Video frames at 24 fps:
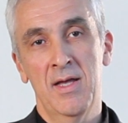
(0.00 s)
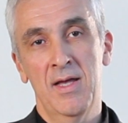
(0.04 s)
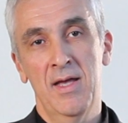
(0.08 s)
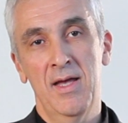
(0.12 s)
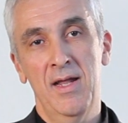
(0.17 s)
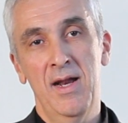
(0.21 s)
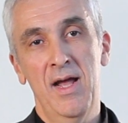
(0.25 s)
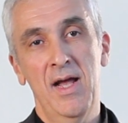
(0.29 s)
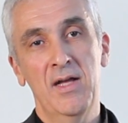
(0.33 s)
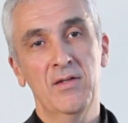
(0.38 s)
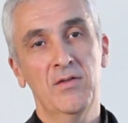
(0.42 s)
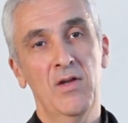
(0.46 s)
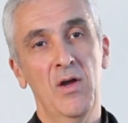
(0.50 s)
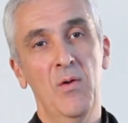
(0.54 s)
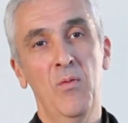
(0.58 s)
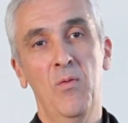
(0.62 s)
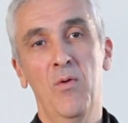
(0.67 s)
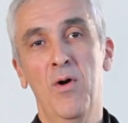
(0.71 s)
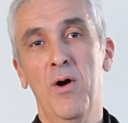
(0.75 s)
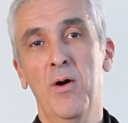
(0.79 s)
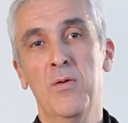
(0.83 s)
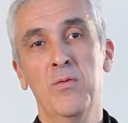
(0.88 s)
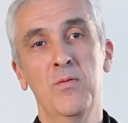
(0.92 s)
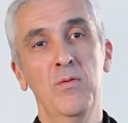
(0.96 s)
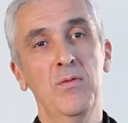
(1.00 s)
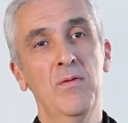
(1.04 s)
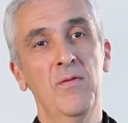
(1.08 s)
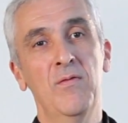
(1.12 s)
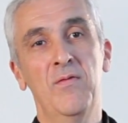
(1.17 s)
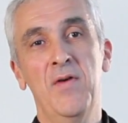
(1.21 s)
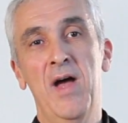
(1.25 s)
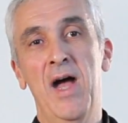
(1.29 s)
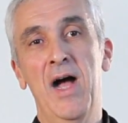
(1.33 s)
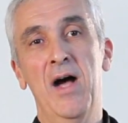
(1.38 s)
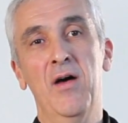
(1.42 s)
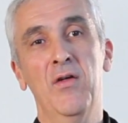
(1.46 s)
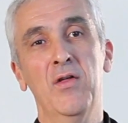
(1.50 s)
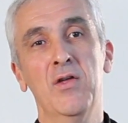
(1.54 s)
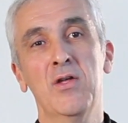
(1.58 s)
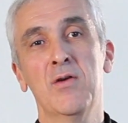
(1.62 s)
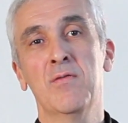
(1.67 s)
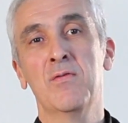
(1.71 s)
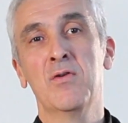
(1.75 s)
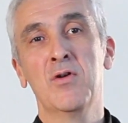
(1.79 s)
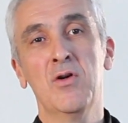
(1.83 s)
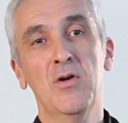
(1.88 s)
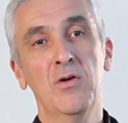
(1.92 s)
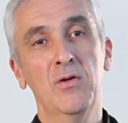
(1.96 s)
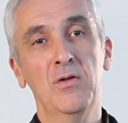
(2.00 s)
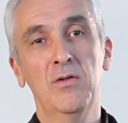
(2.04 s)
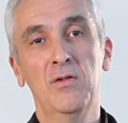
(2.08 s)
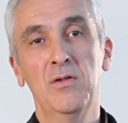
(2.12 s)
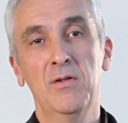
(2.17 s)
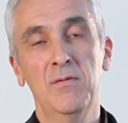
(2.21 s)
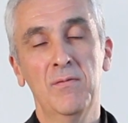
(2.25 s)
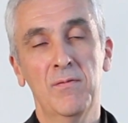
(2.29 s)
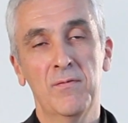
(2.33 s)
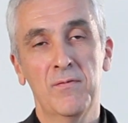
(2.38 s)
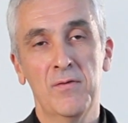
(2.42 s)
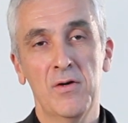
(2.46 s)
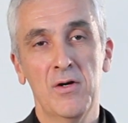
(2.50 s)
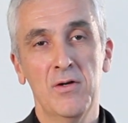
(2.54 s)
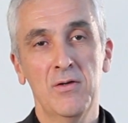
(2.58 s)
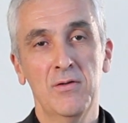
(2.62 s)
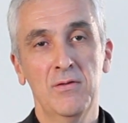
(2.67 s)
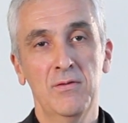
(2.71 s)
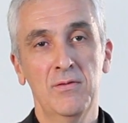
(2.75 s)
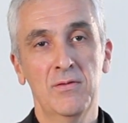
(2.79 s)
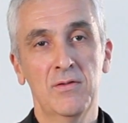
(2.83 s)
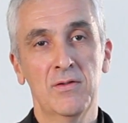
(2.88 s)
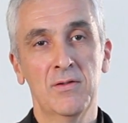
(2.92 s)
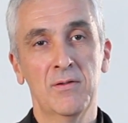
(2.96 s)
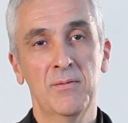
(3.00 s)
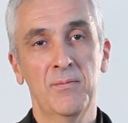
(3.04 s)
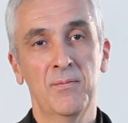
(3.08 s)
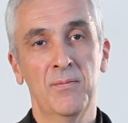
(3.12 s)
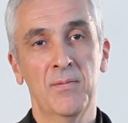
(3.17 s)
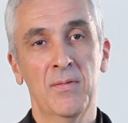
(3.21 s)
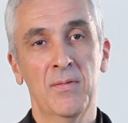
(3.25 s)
And as I walked through the Valley of Golden Ferns,